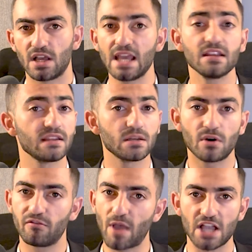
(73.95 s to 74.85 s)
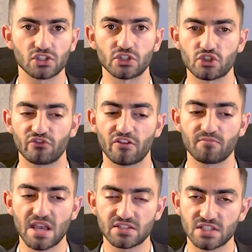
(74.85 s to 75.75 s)
Anything above bachelor. So if you have
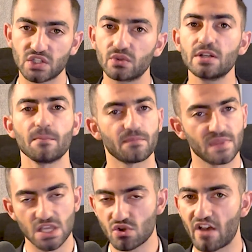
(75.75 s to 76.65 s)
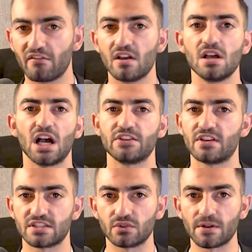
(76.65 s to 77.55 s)
master's degree, then you have
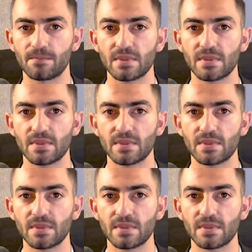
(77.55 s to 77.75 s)
advanced degree.